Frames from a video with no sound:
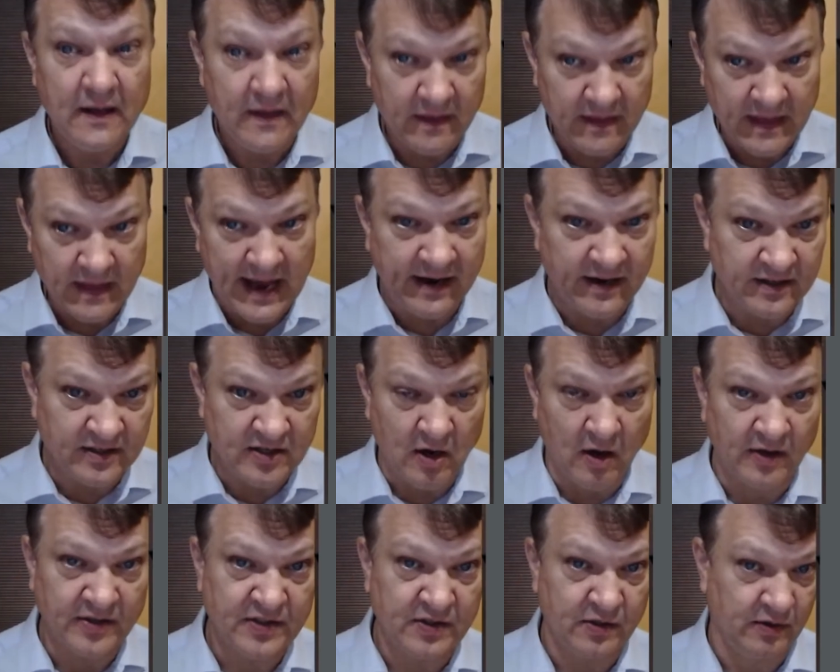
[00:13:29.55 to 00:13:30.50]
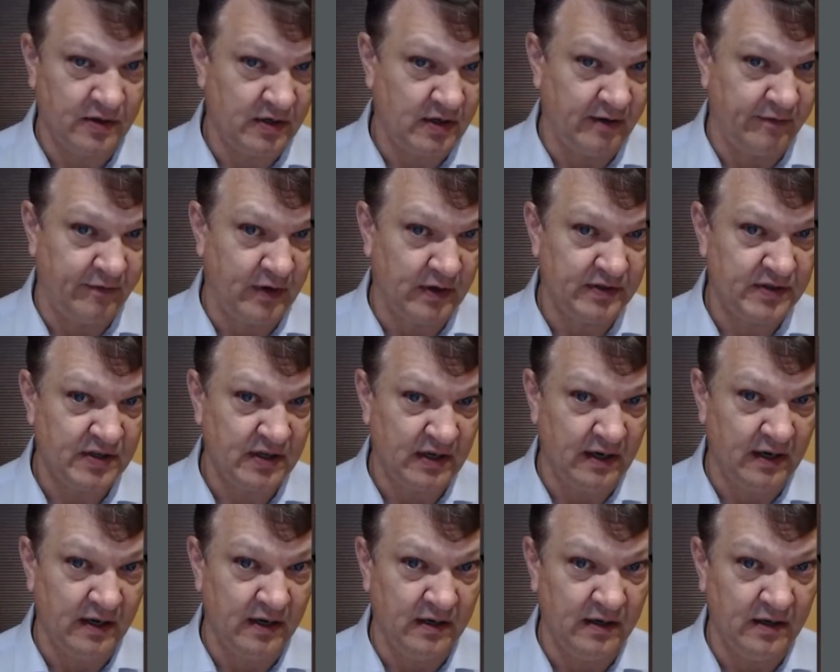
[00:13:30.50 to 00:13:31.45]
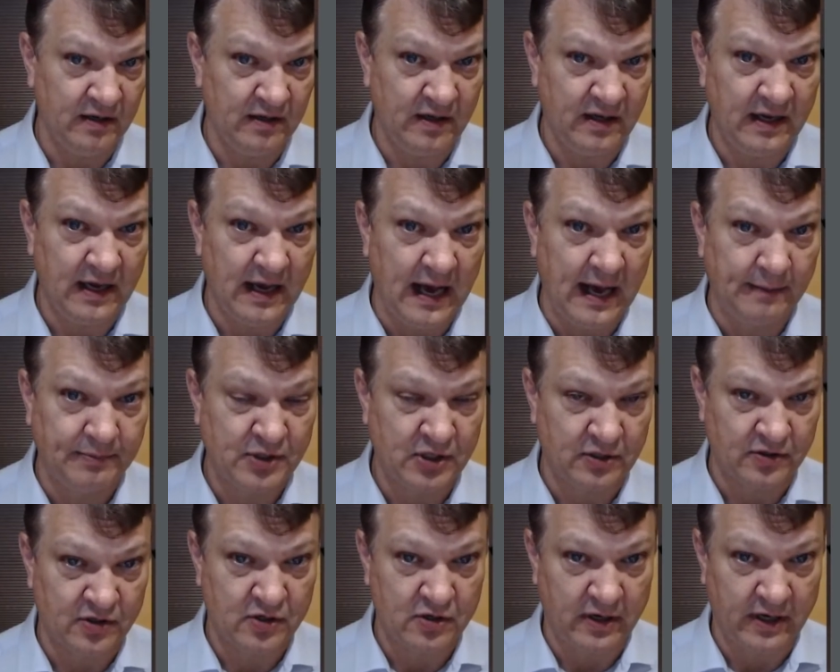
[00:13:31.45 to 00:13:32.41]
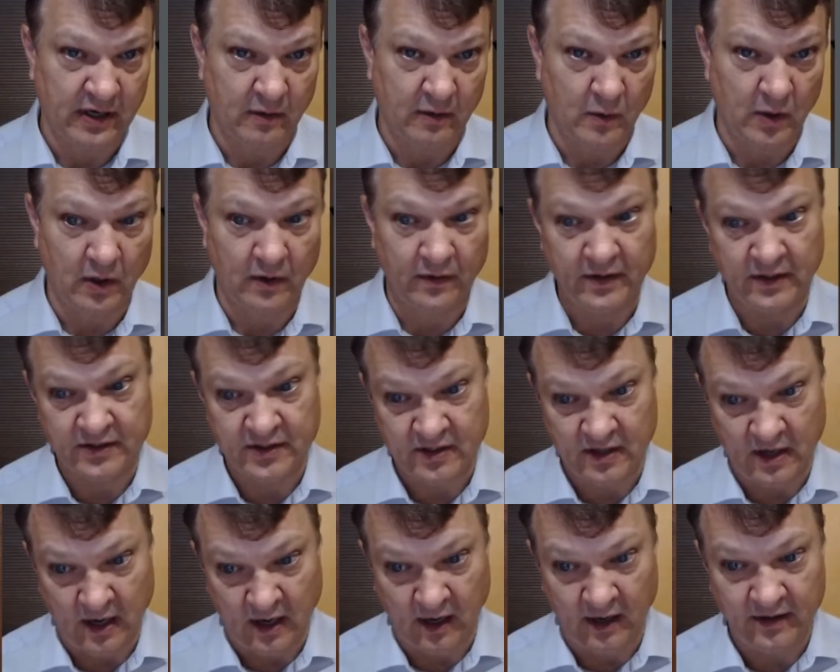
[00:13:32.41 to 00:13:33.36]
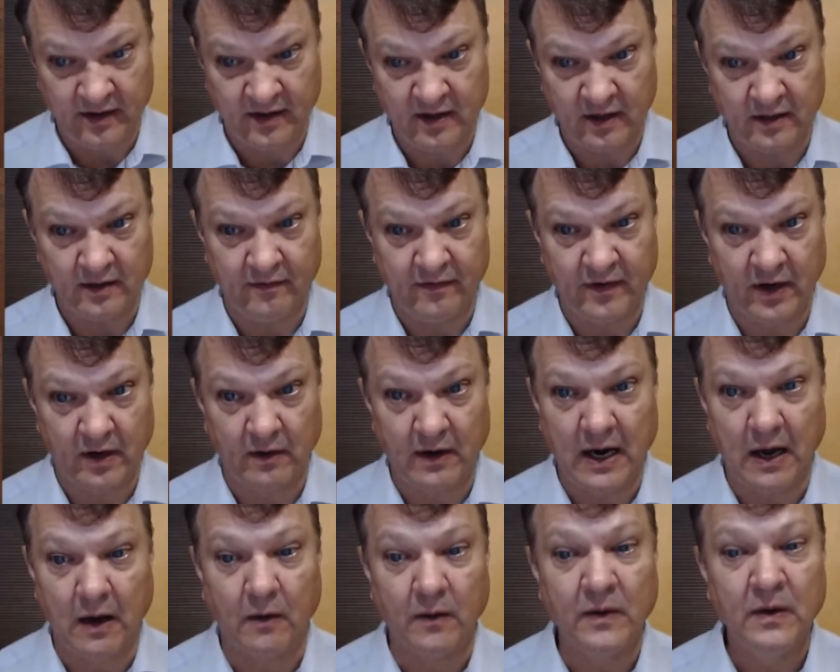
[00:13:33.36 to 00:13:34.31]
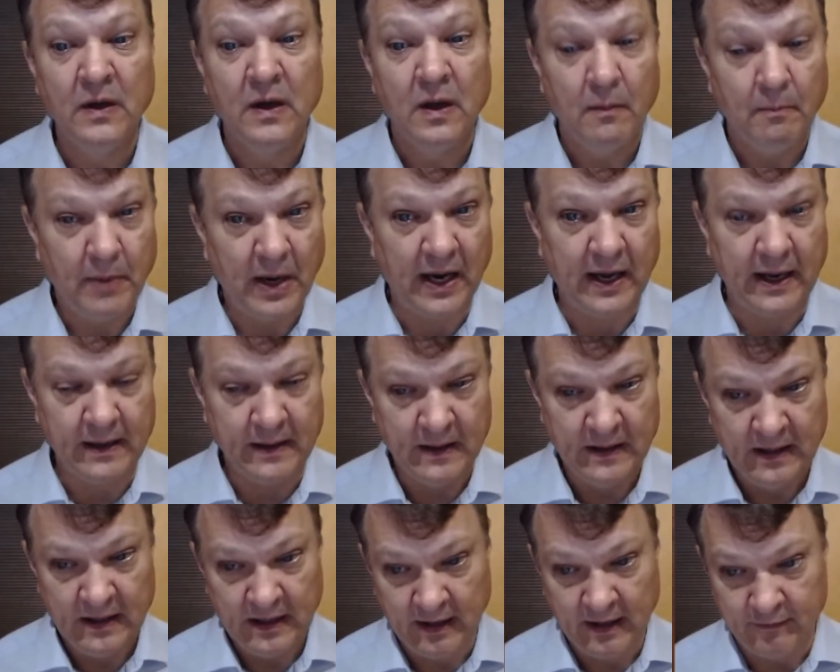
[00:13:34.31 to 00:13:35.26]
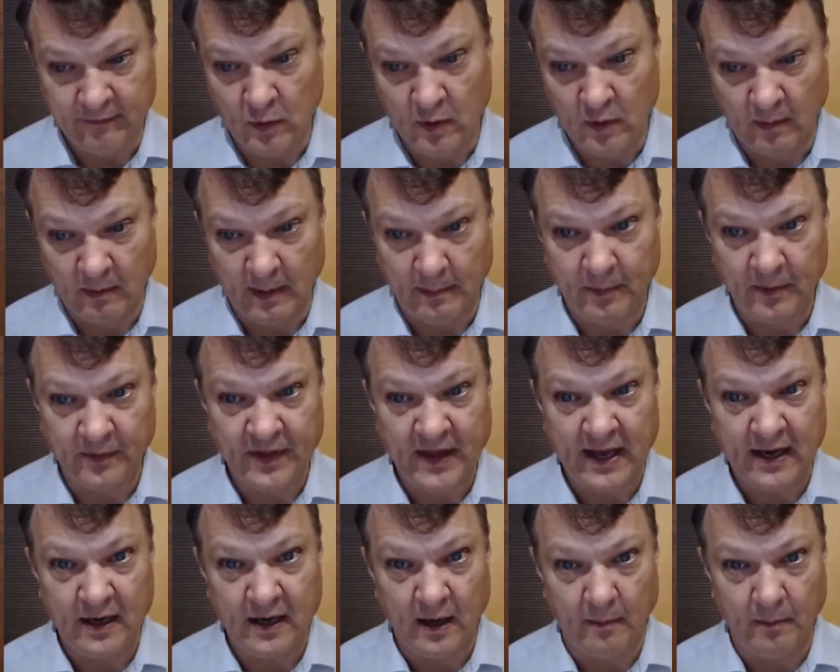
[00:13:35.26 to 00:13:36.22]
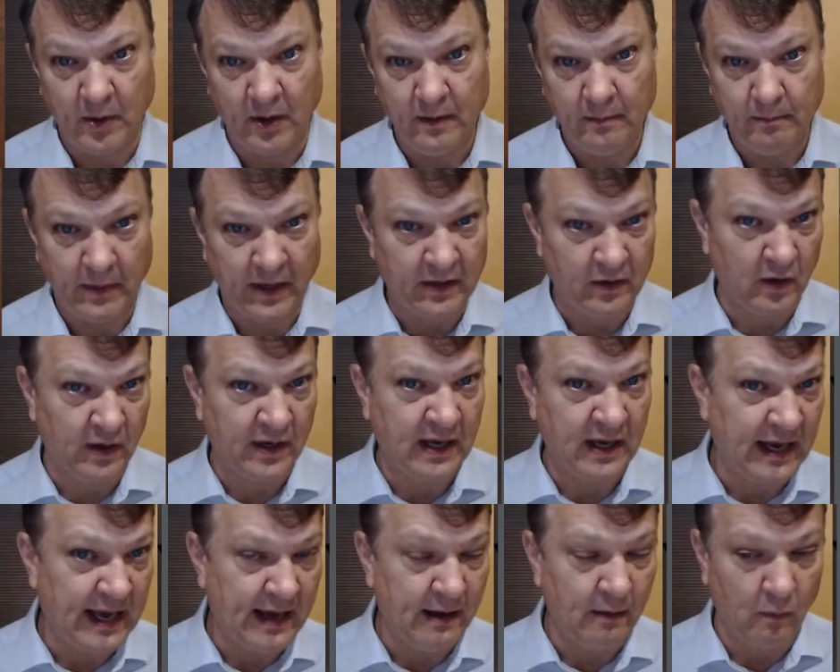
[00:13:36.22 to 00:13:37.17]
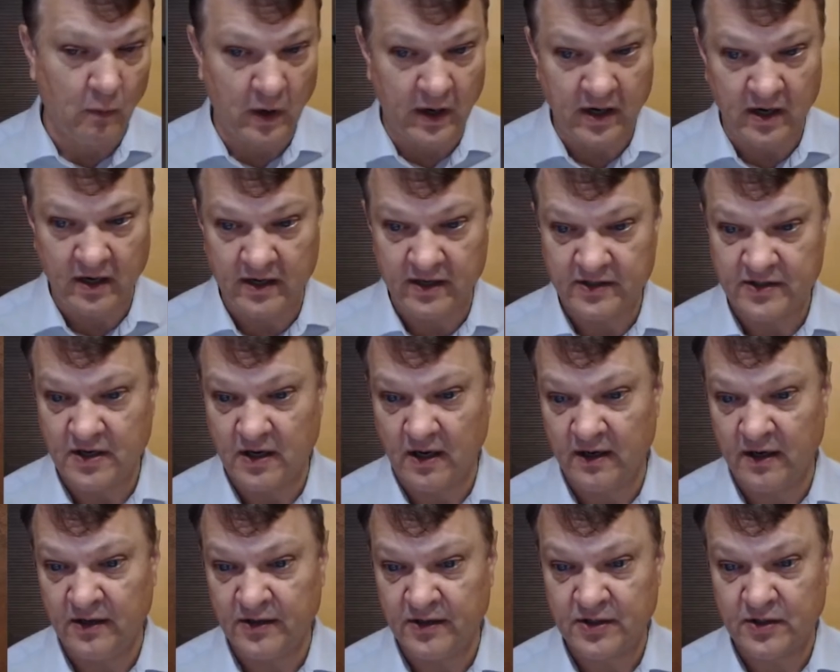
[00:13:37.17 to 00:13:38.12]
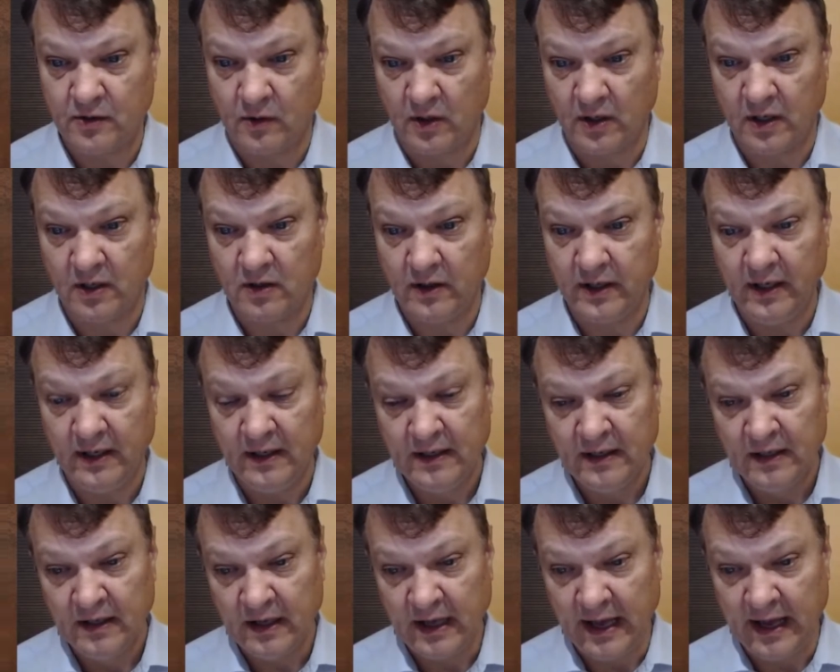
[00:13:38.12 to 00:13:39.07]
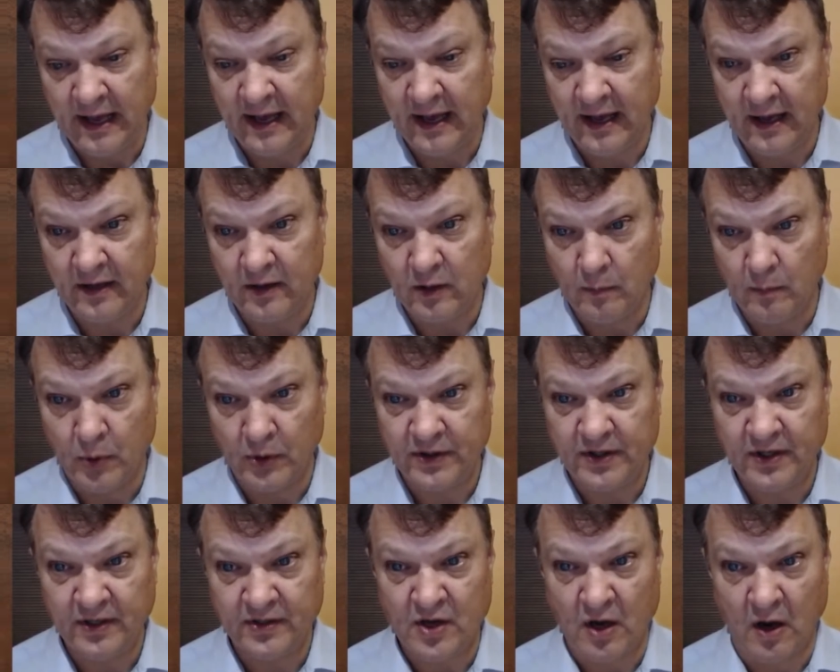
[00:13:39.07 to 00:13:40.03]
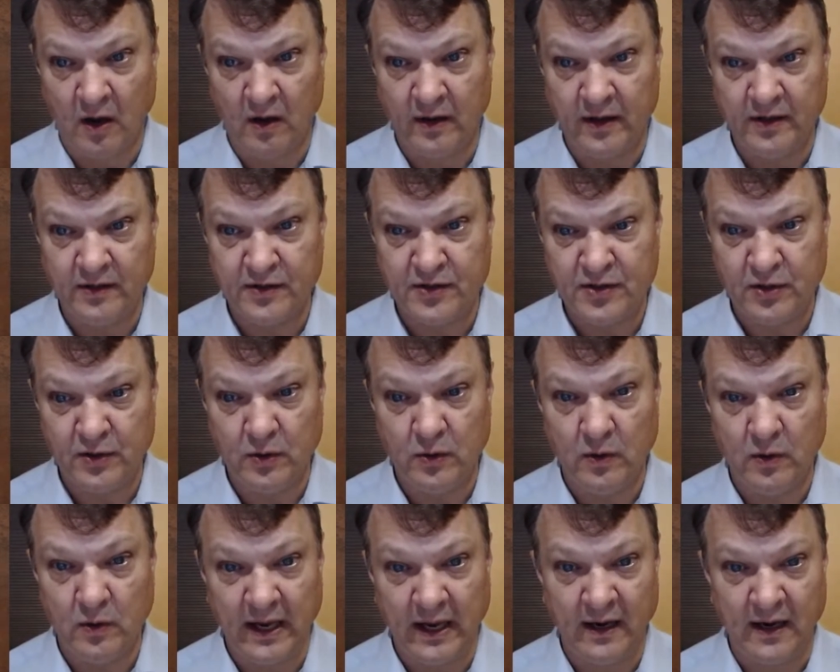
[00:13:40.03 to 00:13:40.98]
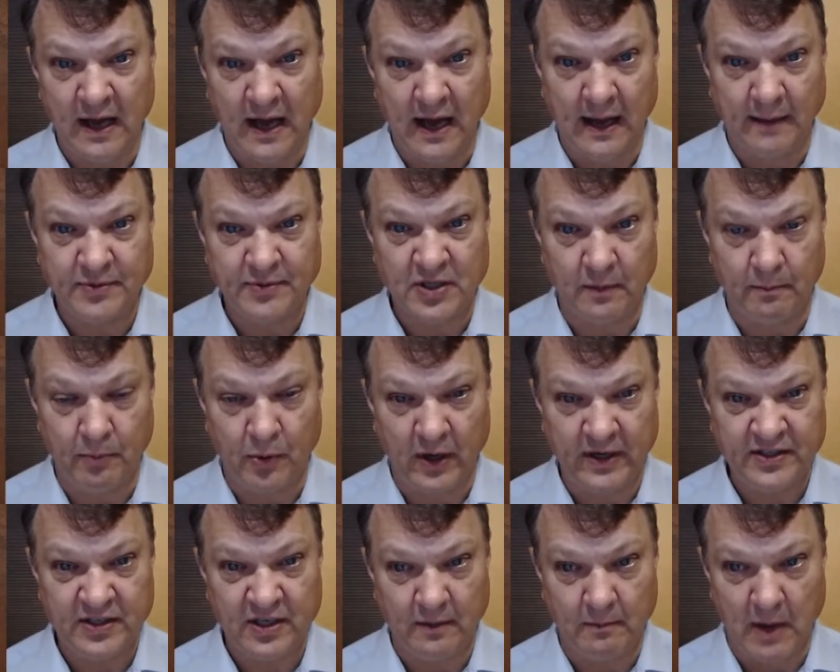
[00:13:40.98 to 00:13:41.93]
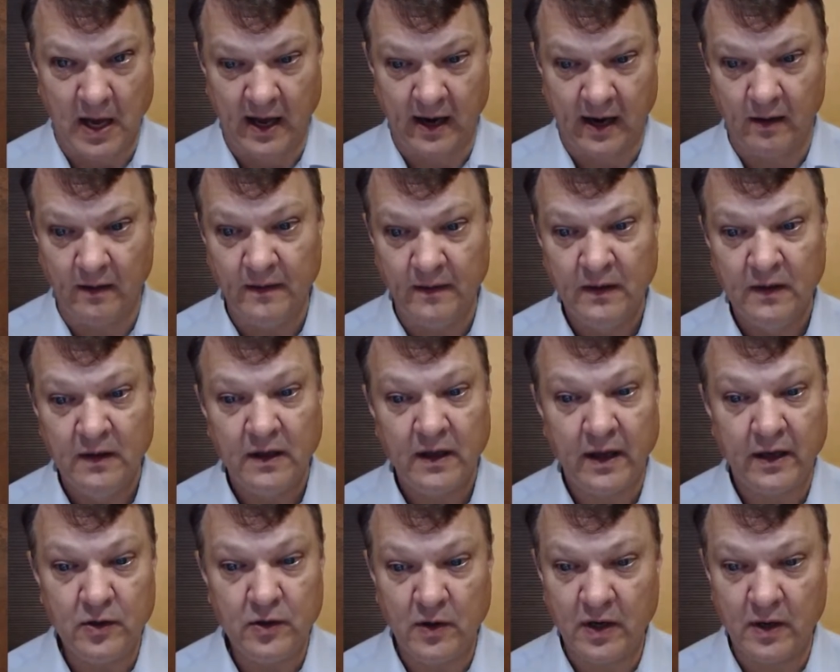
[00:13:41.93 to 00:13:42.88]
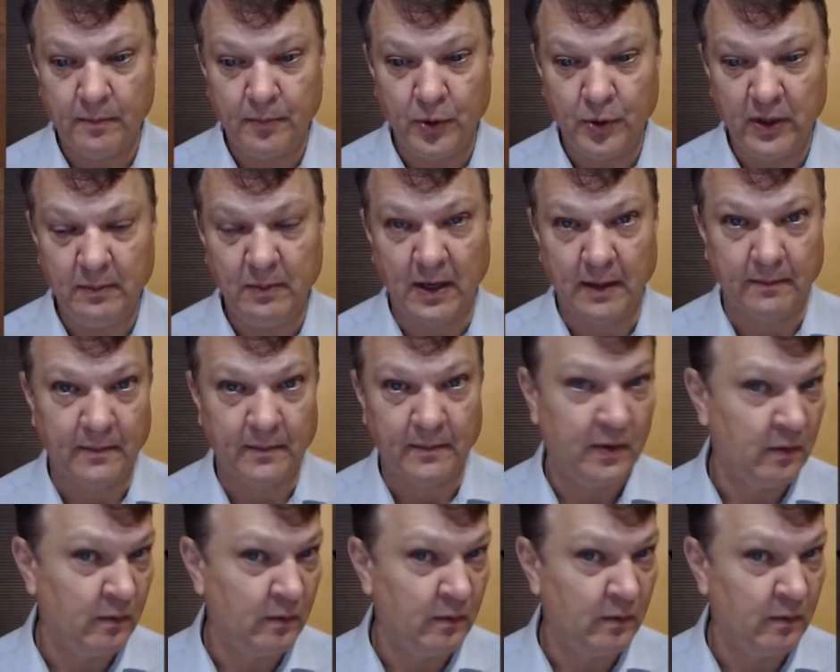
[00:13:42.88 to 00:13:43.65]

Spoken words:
That is also the difference in the options trading world. It's the hard thing to figure out. But if you come up with that number by looking at what it has done historically, and you put this all into an option pricing model, and you get a premium.